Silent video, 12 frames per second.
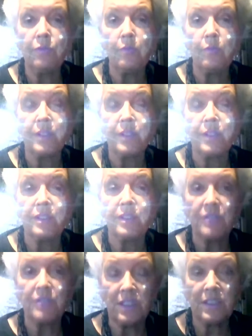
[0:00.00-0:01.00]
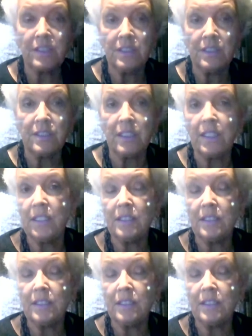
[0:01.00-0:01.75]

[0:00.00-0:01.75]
voices of citizens in this